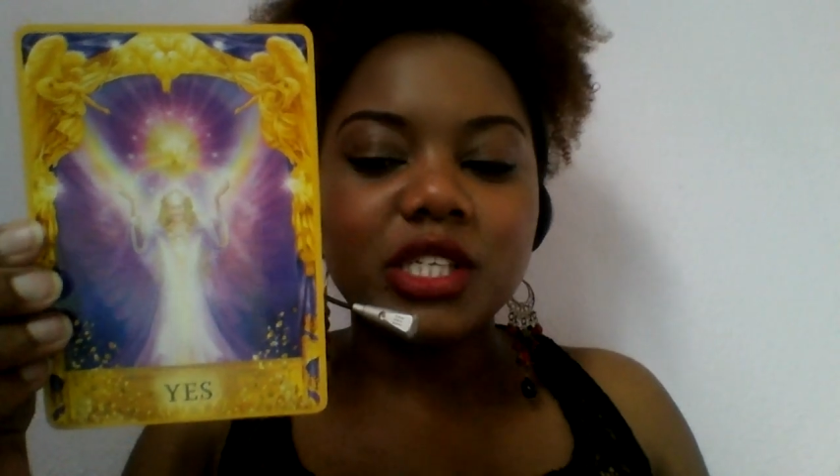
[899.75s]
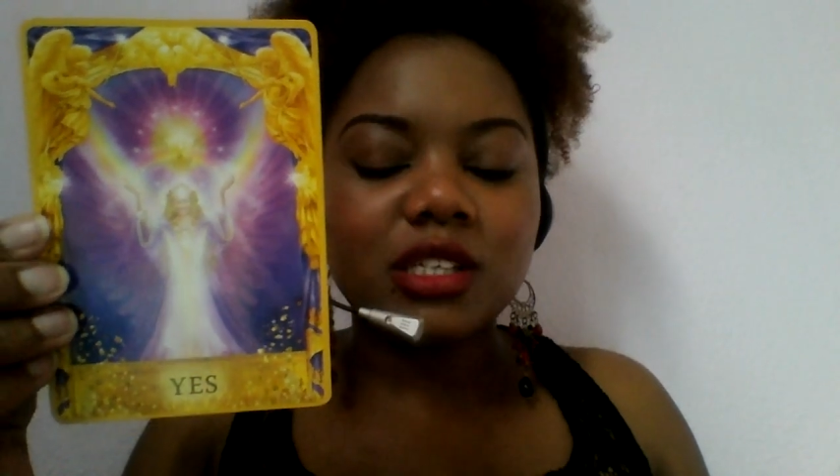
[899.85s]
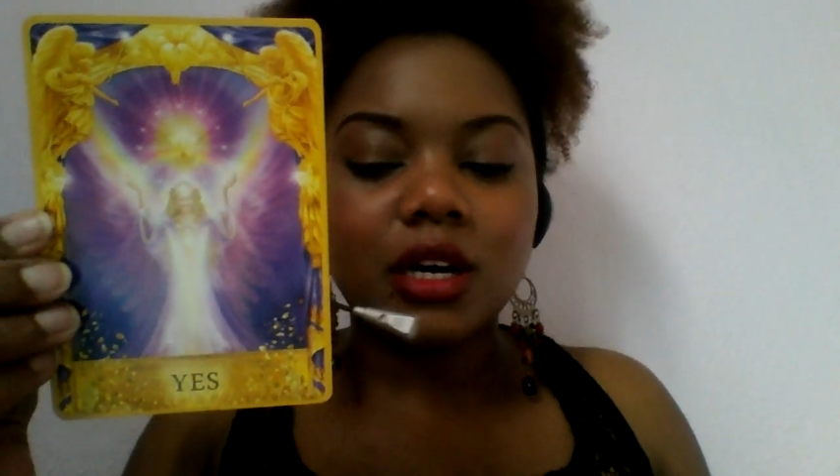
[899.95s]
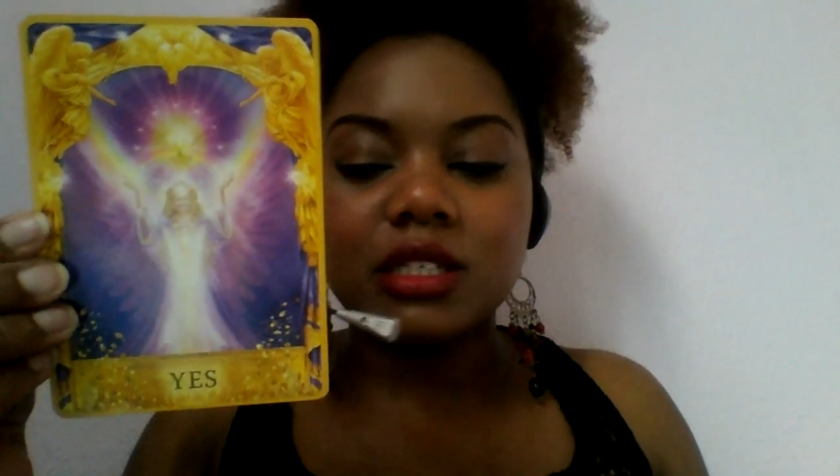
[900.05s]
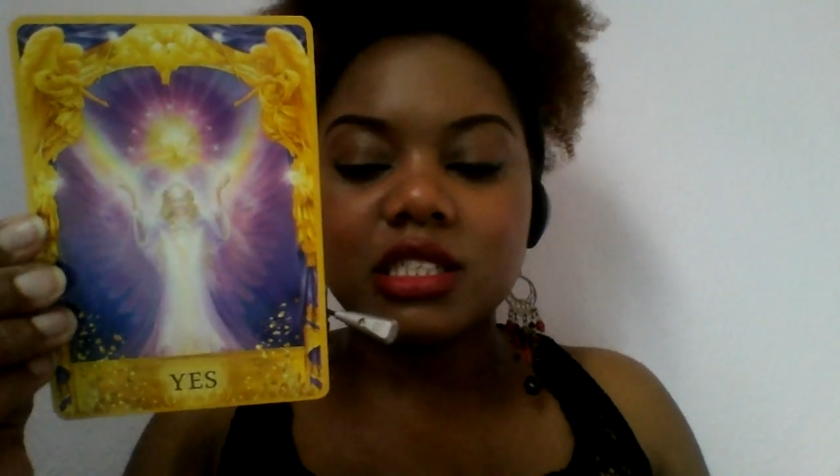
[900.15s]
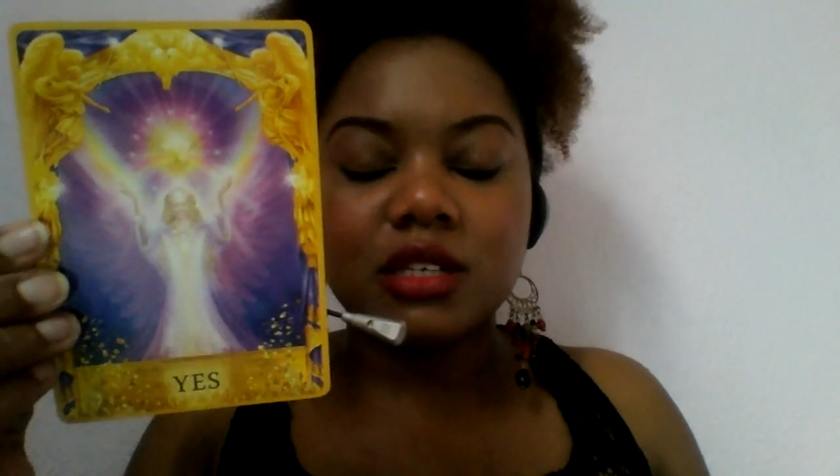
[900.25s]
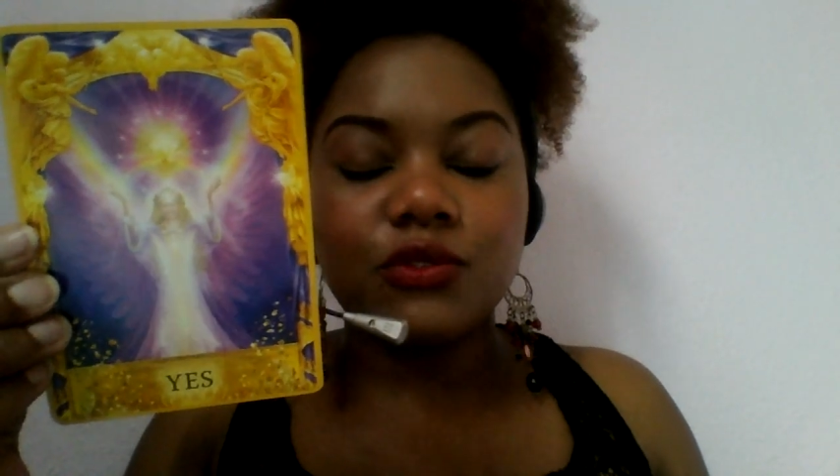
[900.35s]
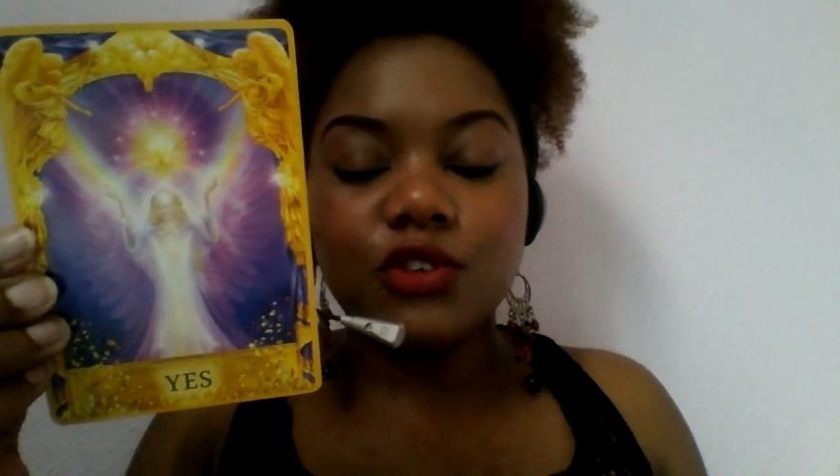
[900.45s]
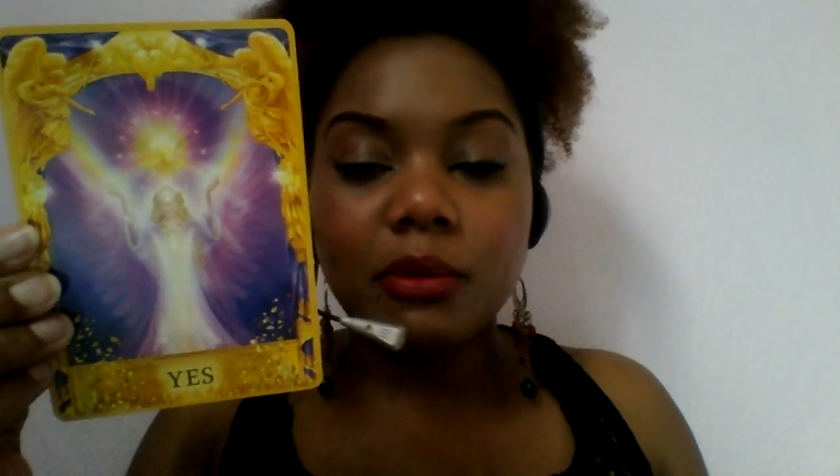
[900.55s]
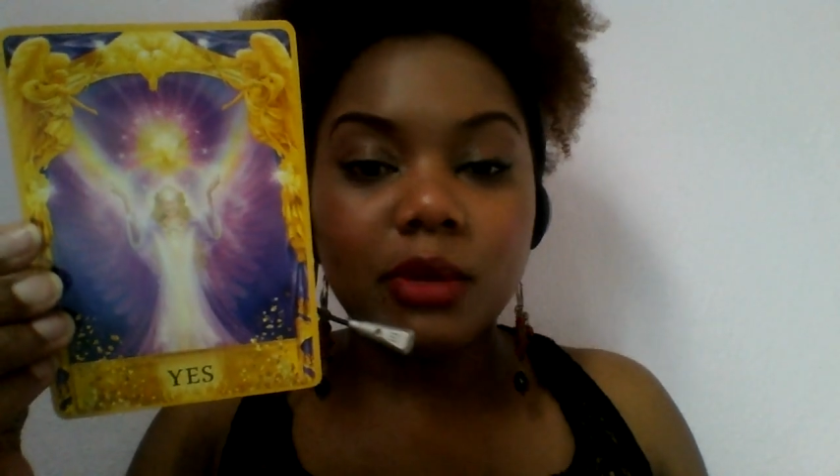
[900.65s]
this card is
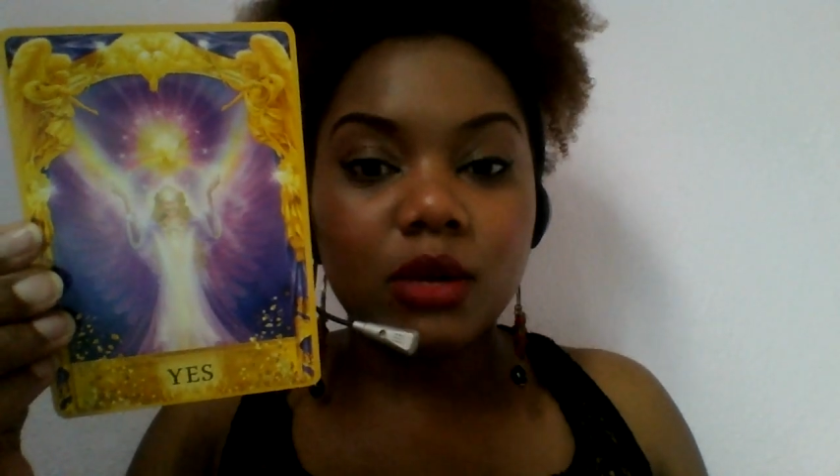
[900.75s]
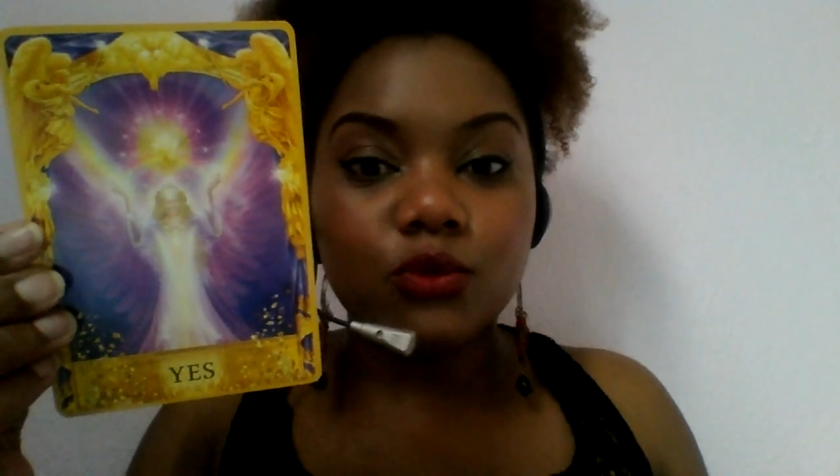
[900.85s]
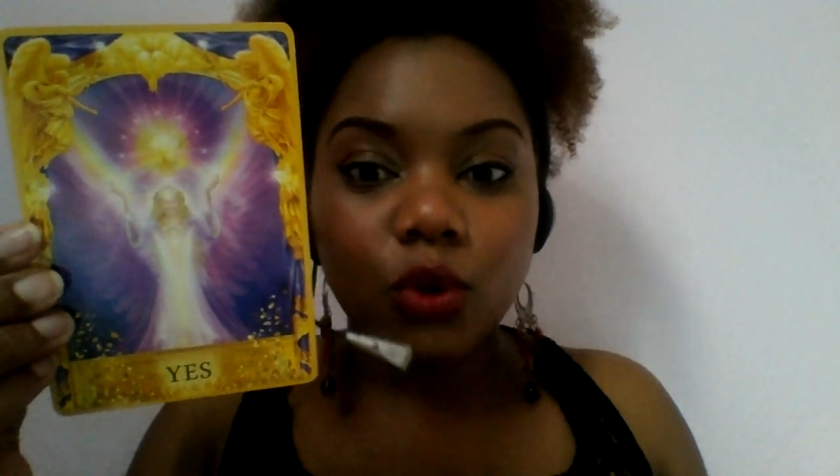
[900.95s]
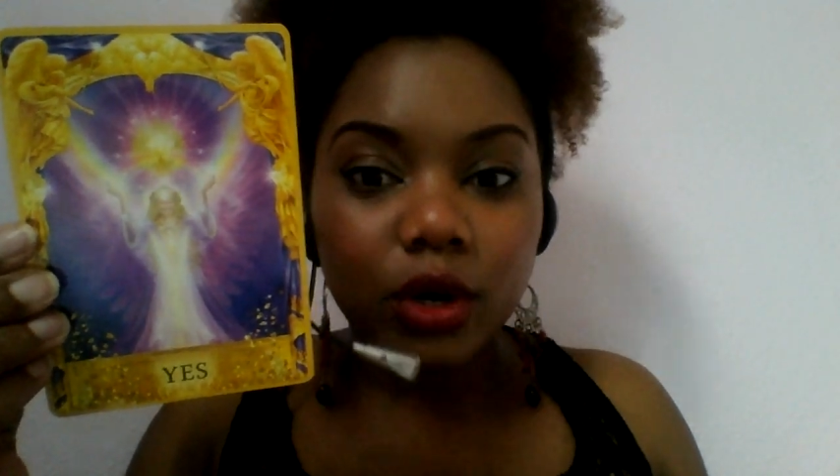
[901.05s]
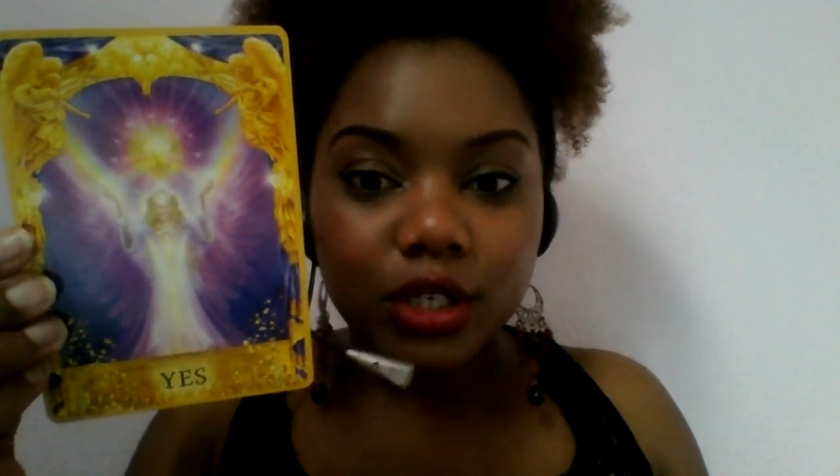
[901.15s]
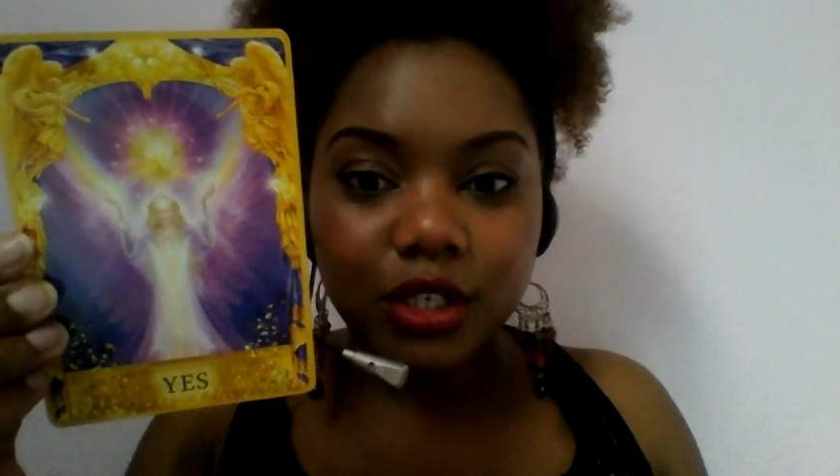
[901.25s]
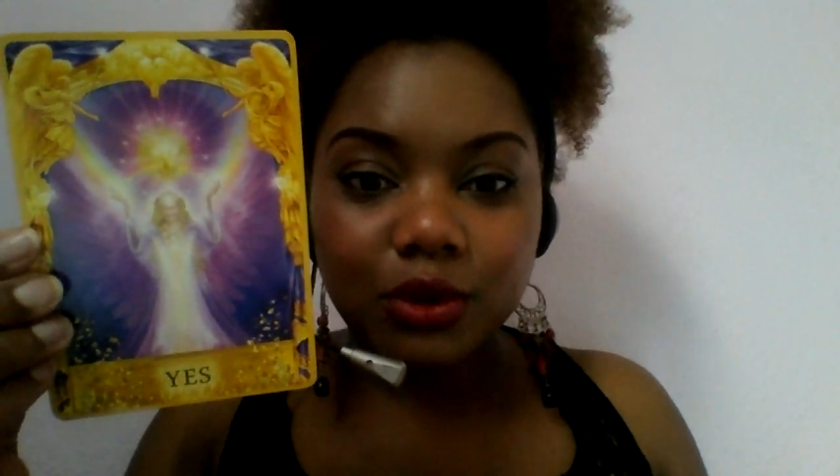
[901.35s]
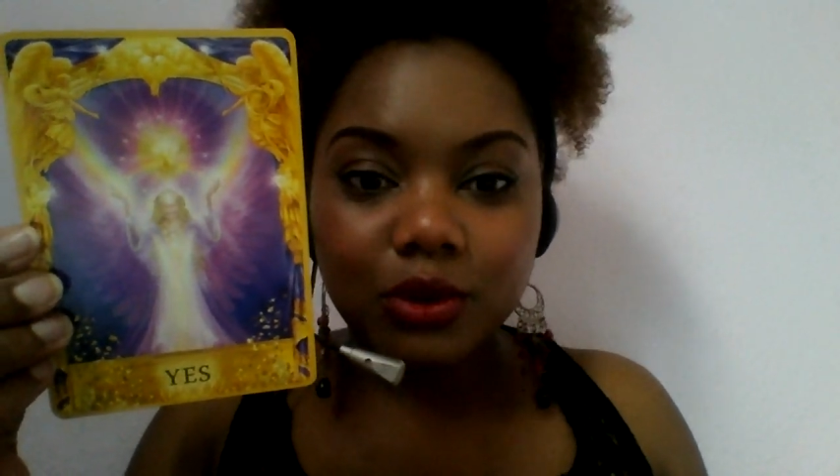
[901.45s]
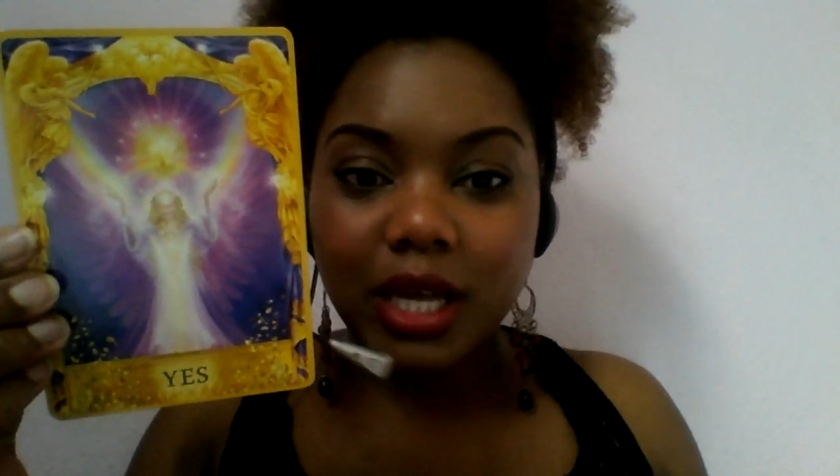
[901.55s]
confirming it for you.